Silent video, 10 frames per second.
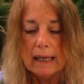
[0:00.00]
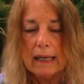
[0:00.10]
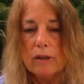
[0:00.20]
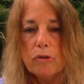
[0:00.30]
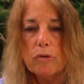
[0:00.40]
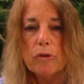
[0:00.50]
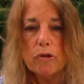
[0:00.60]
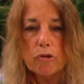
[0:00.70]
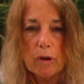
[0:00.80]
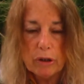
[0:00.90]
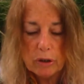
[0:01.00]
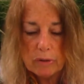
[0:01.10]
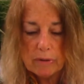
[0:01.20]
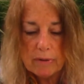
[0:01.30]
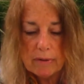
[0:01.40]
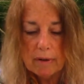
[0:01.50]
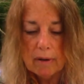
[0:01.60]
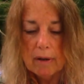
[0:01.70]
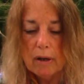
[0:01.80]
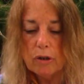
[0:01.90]
into the trenches
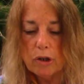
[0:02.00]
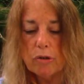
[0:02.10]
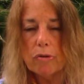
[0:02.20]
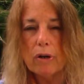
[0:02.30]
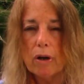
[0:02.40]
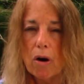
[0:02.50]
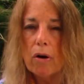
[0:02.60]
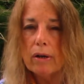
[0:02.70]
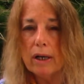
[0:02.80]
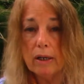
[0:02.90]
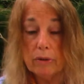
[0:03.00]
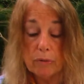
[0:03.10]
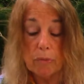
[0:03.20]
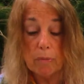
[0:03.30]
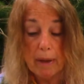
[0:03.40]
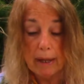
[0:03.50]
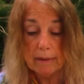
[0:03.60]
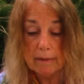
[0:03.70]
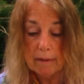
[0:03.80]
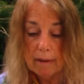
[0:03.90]
ensuring our needs were
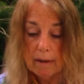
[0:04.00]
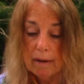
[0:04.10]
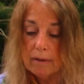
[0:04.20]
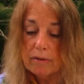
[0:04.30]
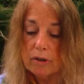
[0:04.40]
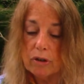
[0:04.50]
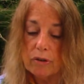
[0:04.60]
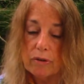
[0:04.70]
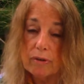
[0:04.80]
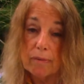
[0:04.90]
met, such as